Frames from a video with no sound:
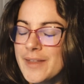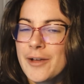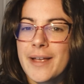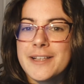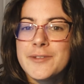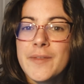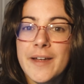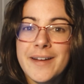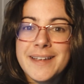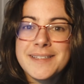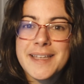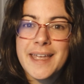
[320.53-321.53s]
Okay, so there
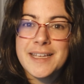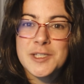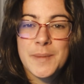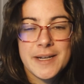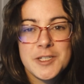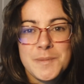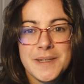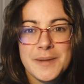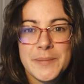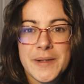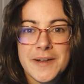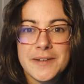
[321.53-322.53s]
is a Spanish-speaking
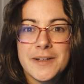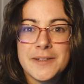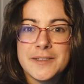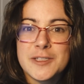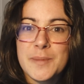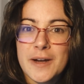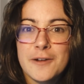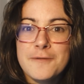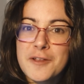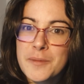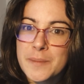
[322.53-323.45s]
blog called Disparafilm